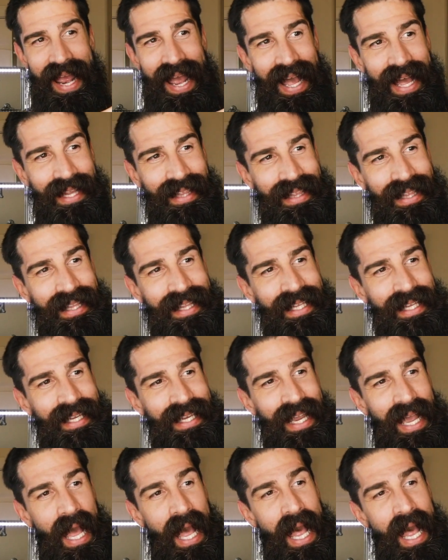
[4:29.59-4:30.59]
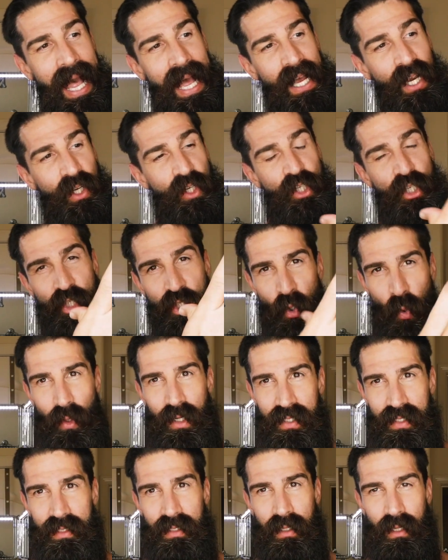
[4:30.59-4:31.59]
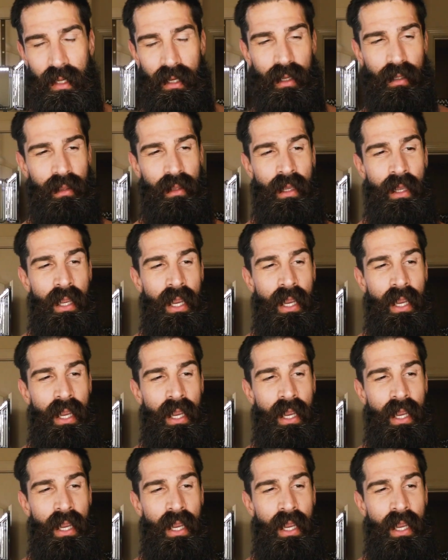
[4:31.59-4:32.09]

at the shortest length,